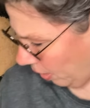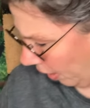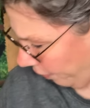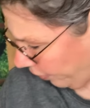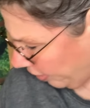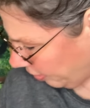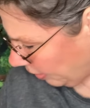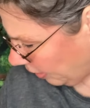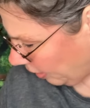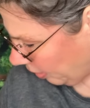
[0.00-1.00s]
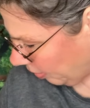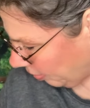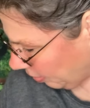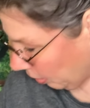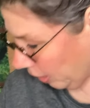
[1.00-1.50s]
And this
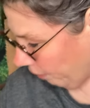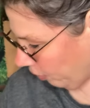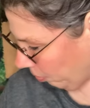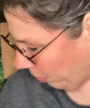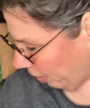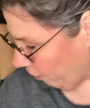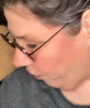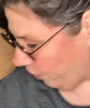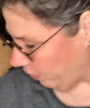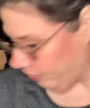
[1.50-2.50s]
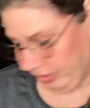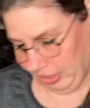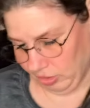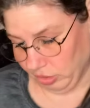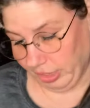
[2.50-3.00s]
is 11 by
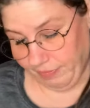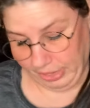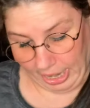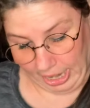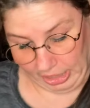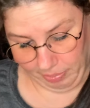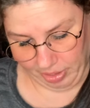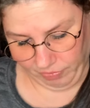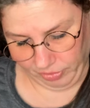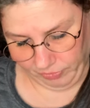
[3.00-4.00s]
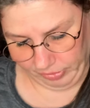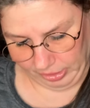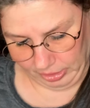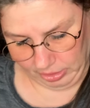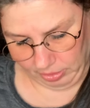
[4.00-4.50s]
15, or 1180 by
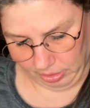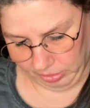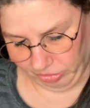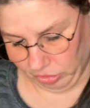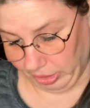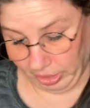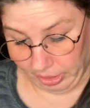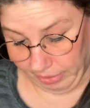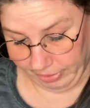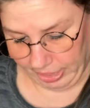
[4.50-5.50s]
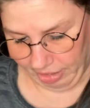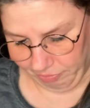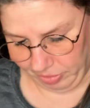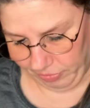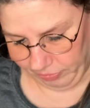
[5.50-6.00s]
15. So 11 and a half
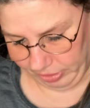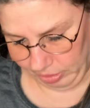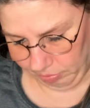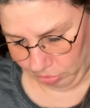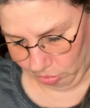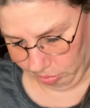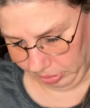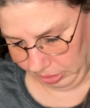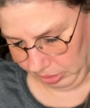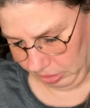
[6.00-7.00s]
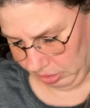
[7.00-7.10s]
by 15, probably.